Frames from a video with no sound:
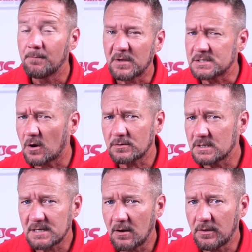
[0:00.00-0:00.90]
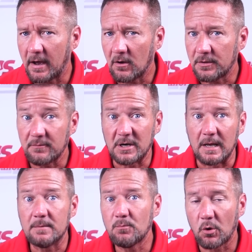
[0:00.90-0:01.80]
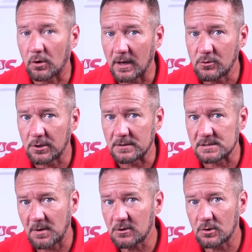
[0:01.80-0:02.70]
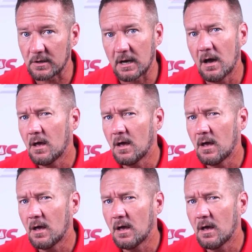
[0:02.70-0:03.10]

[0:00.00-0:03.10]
It's hard to tell the health of an inboard engine especially,